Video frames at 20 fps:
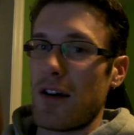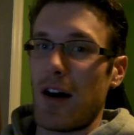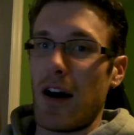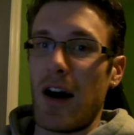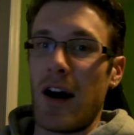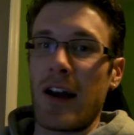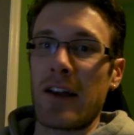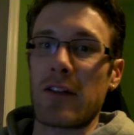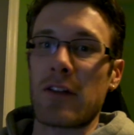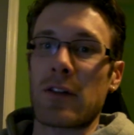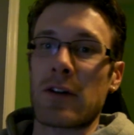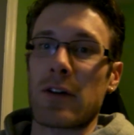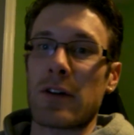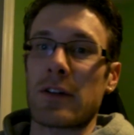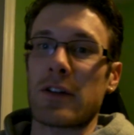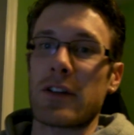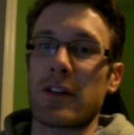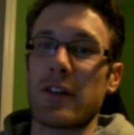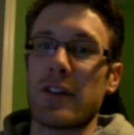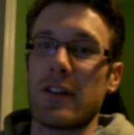I
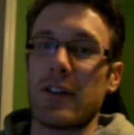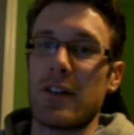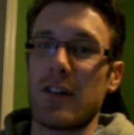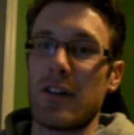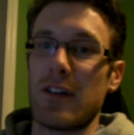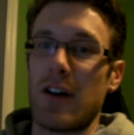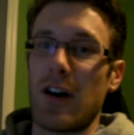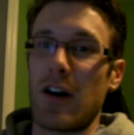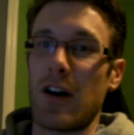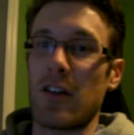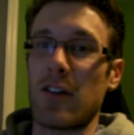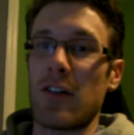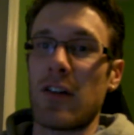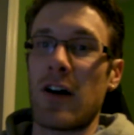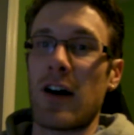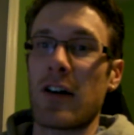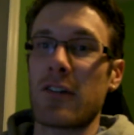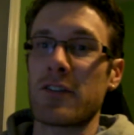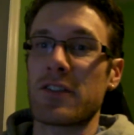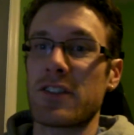learned a
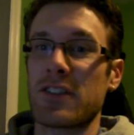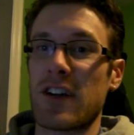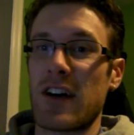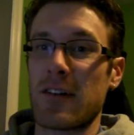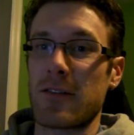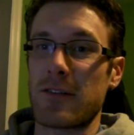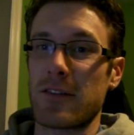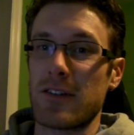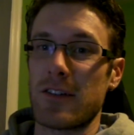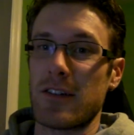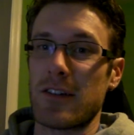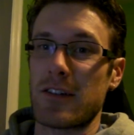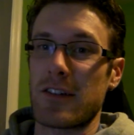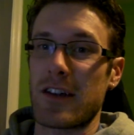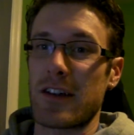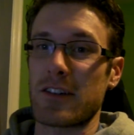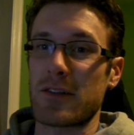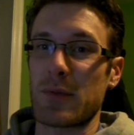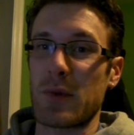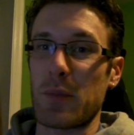lot of stuff that
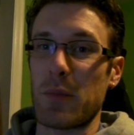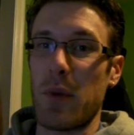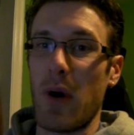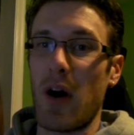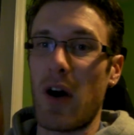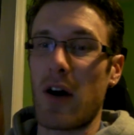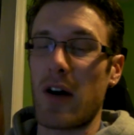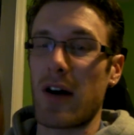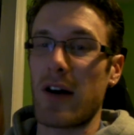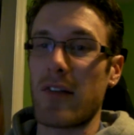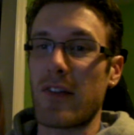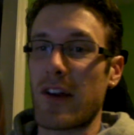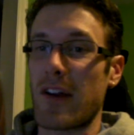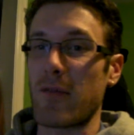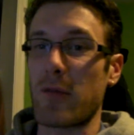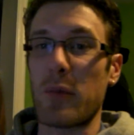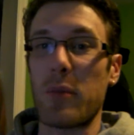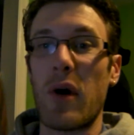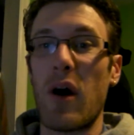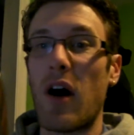that I've
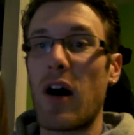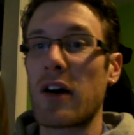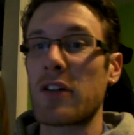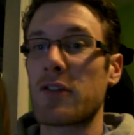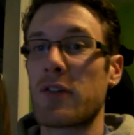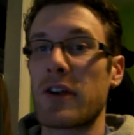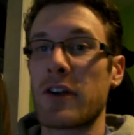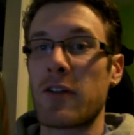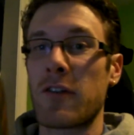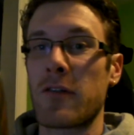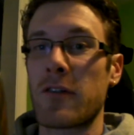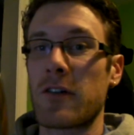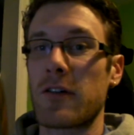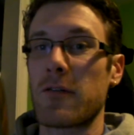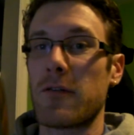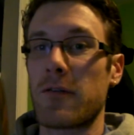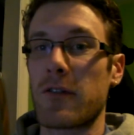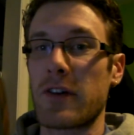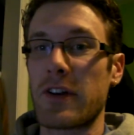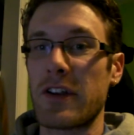been pondering over
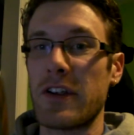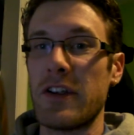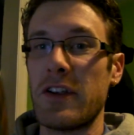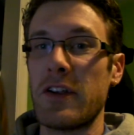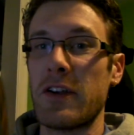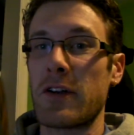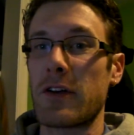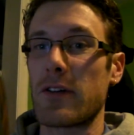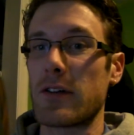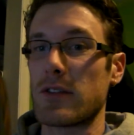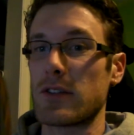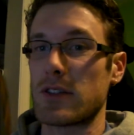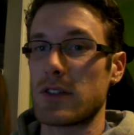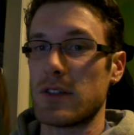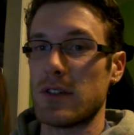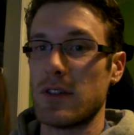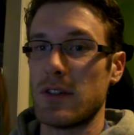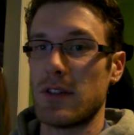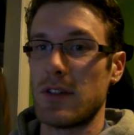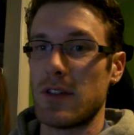for years,
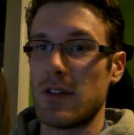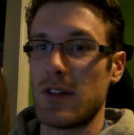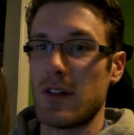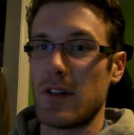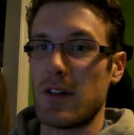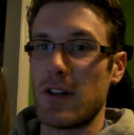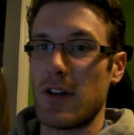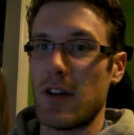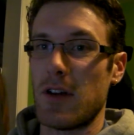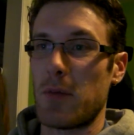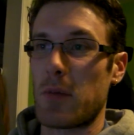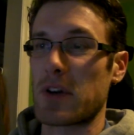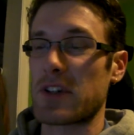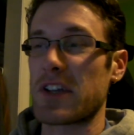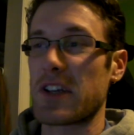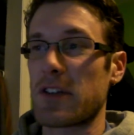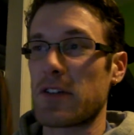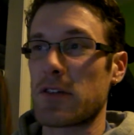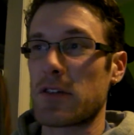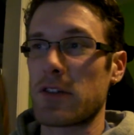
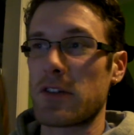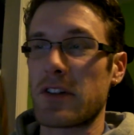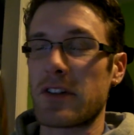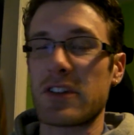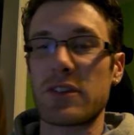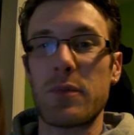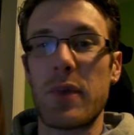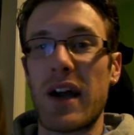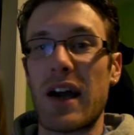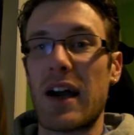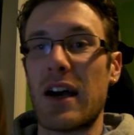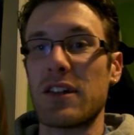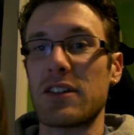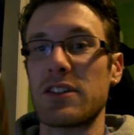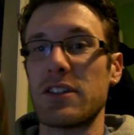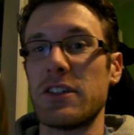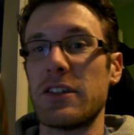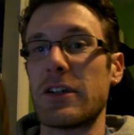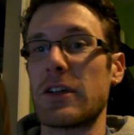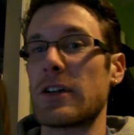particularly this
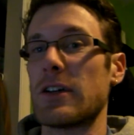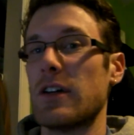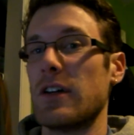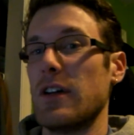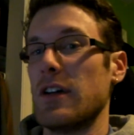past year.